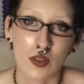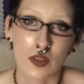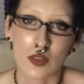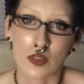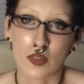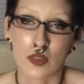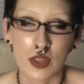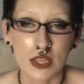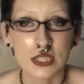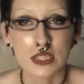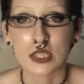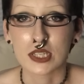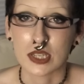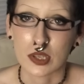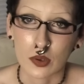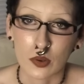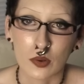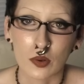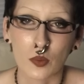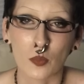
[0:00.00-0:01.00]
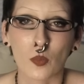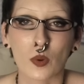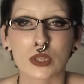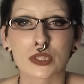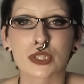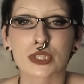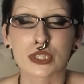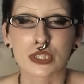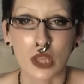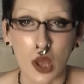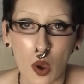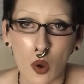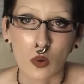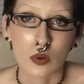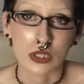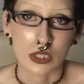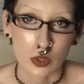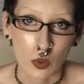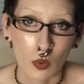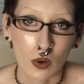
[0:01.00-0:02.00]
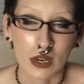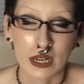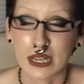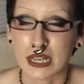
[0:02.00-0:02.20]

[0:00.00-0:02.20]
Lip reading: this dude was so short,